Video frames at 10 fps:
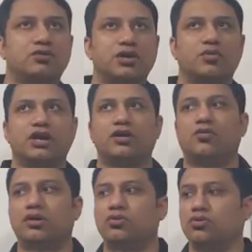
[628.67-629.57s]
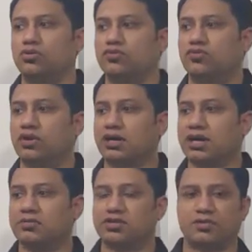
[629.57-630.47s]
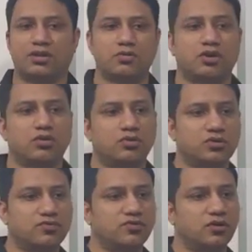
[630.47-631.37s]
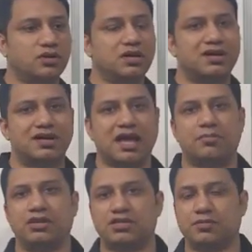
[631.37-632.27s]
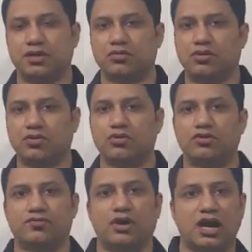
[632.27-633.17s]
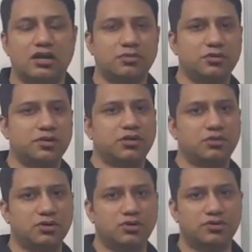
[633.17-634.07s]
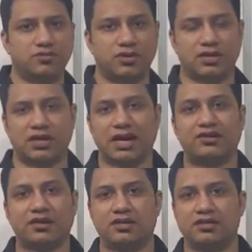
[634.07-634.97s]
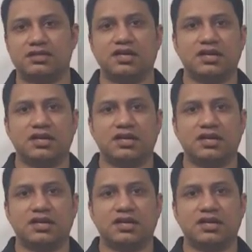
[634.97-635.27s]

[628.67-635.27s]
Okay, where do you want to go to for a chemist? Where do you want to go to for tablets? Where do you want to go to for hardware? Where do you want to go to for electricals?